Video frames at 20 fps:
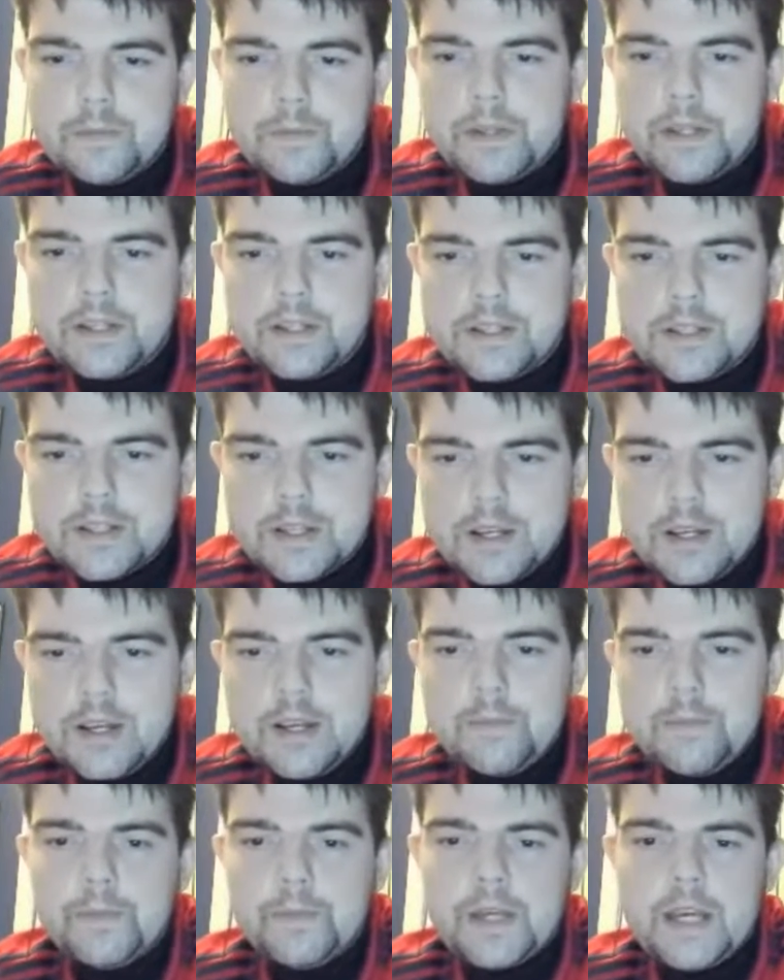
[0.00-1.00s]
But
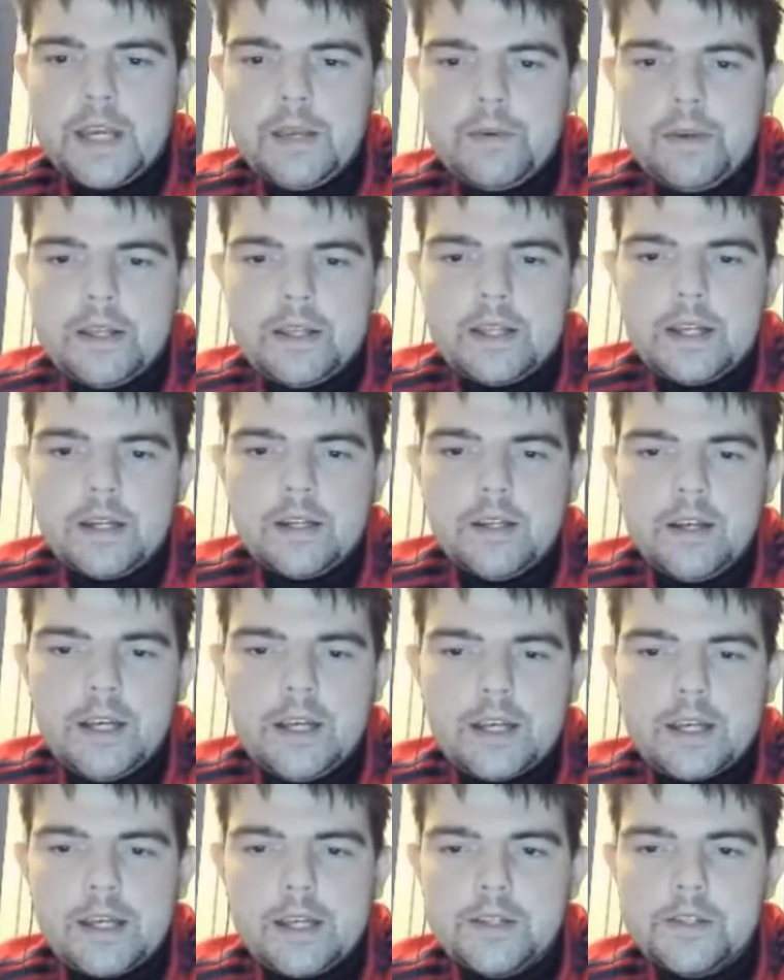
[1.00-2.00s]
keep hitting that
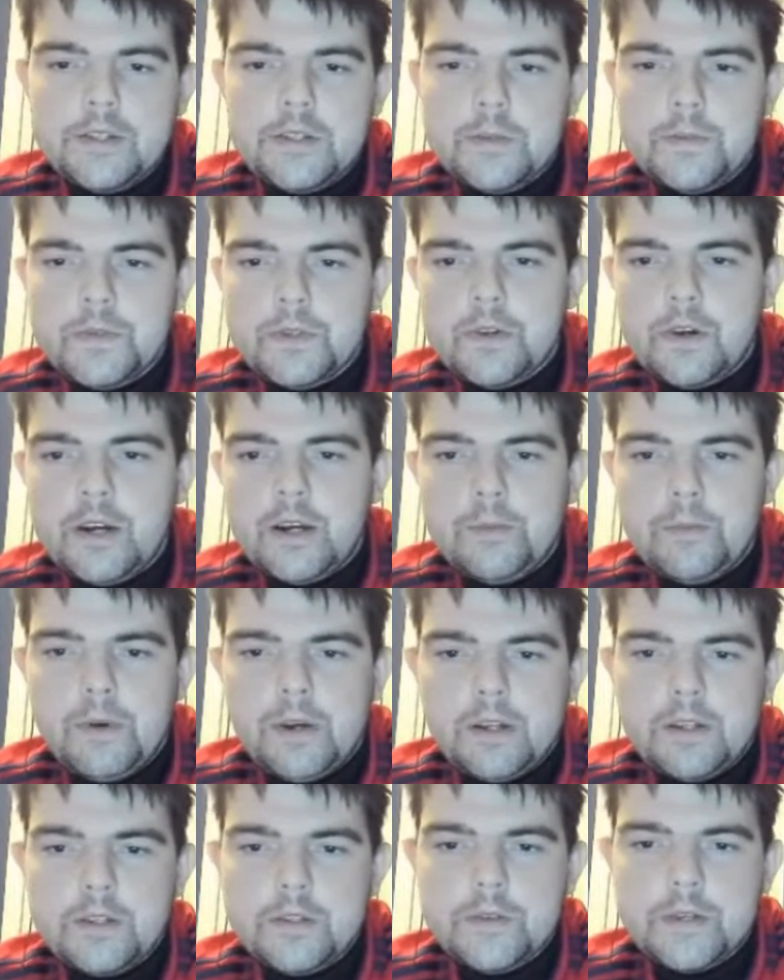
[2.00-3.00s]
like and subscribe
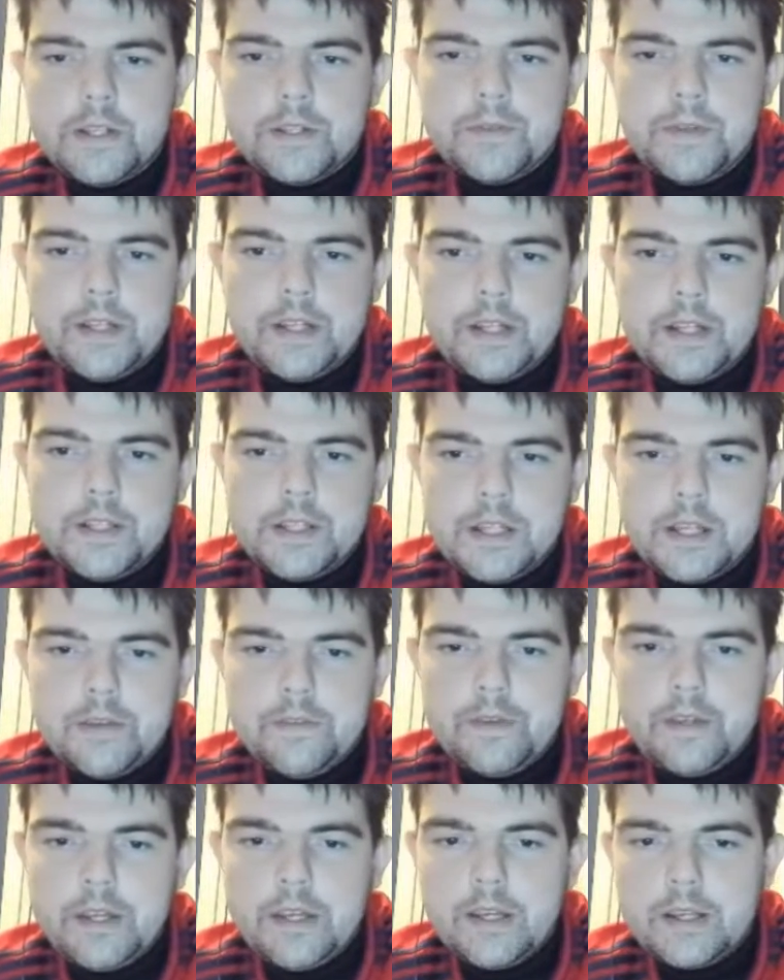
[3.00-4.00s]
button to
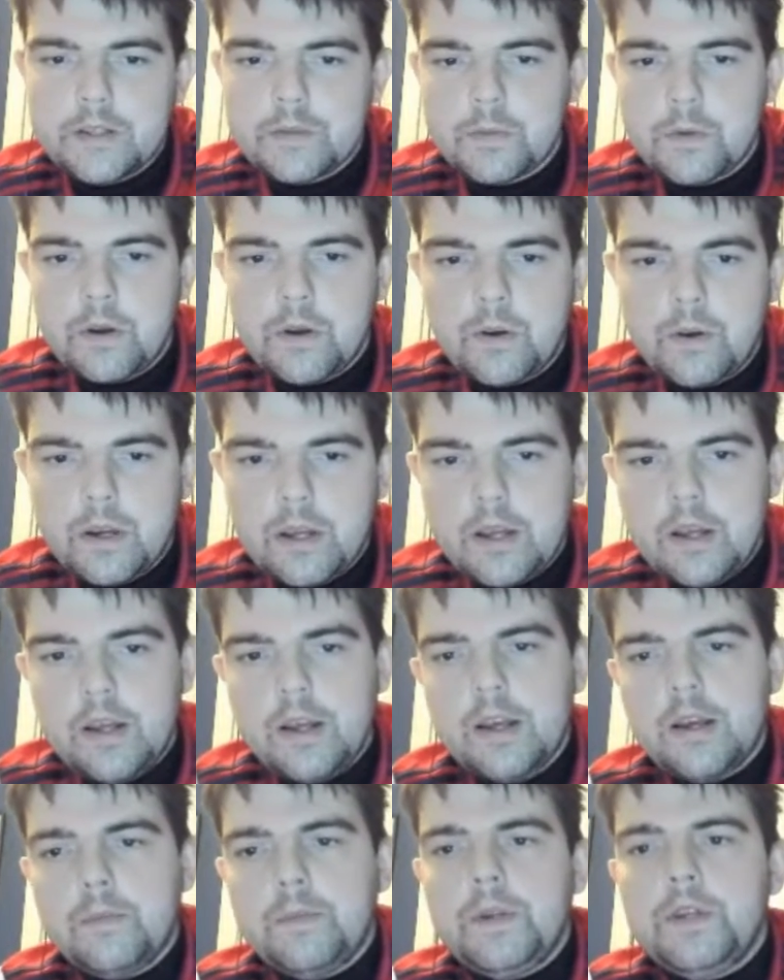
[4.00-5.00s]
SFeatleyTV as well,
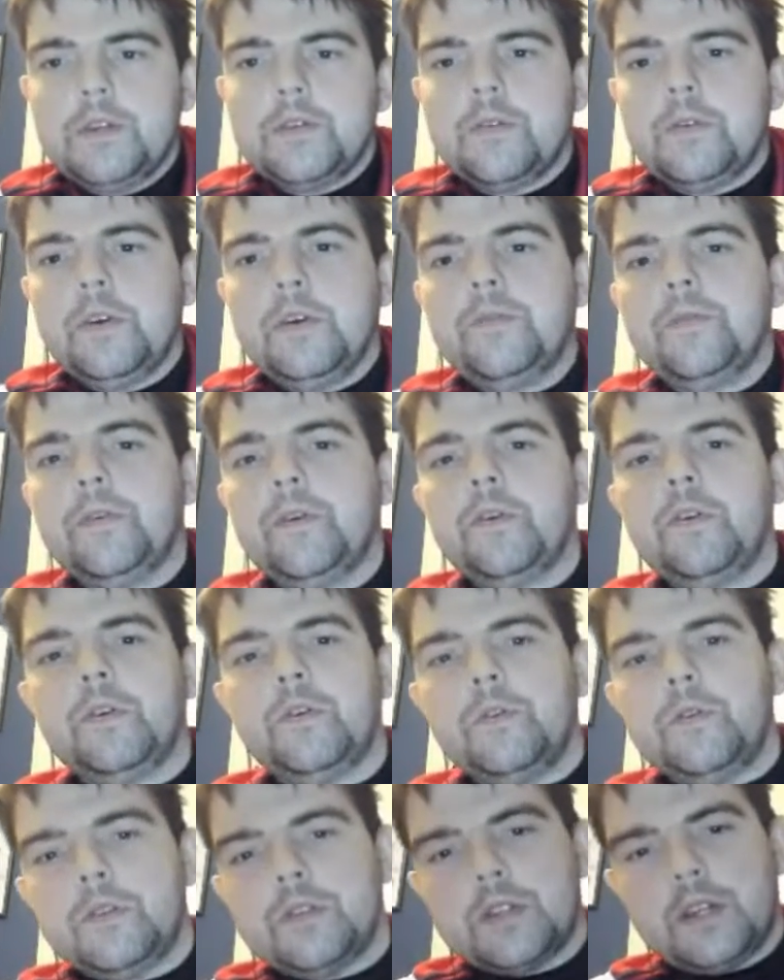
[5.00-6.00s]
and make sure you
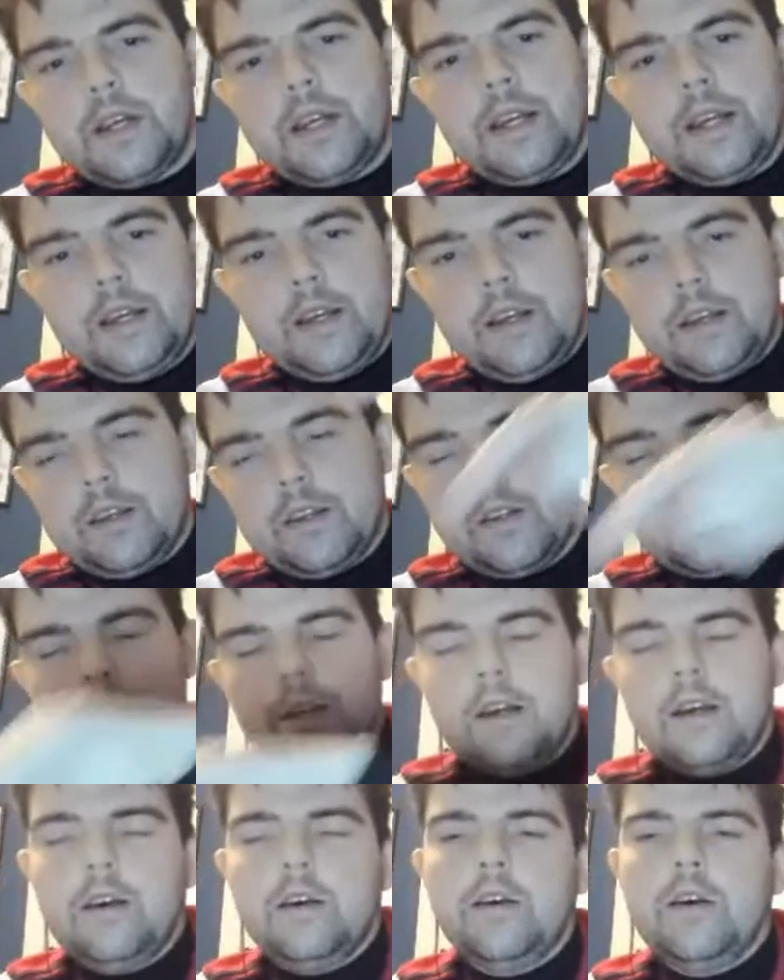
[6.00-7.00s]
follow Sait
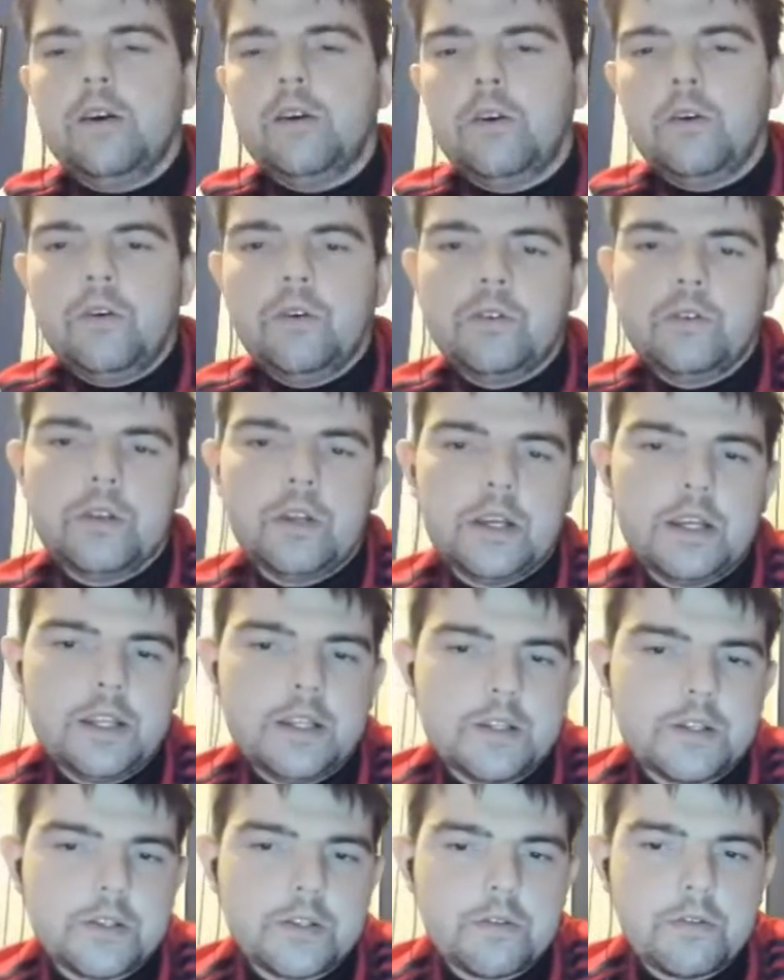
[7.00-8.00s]
on
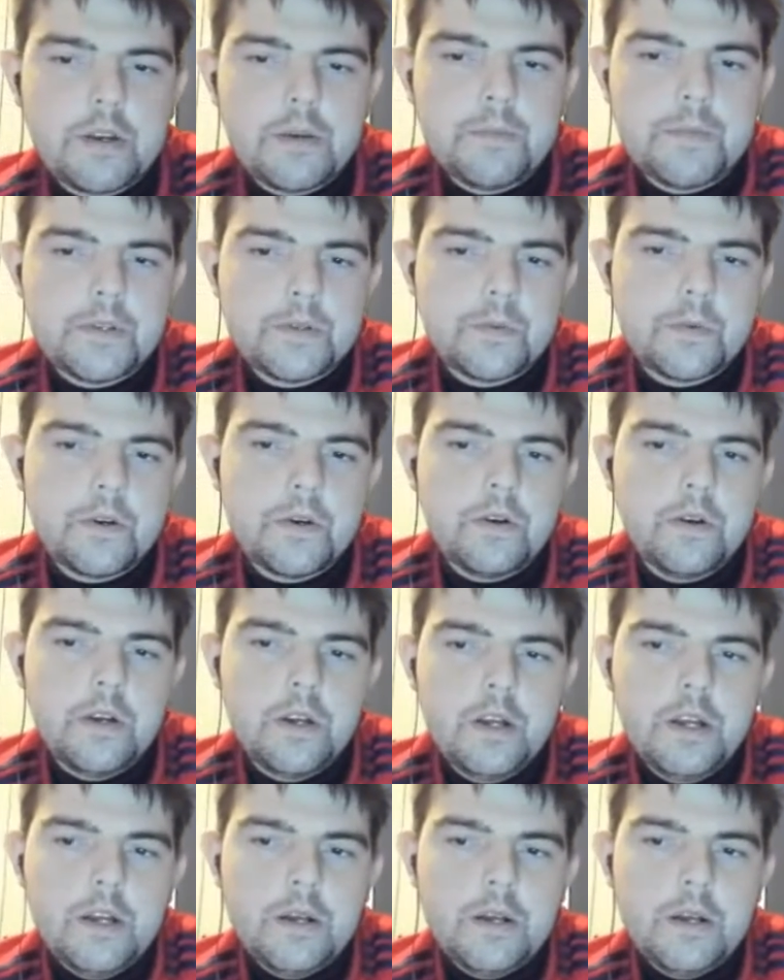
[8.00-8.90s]
Instagram as well.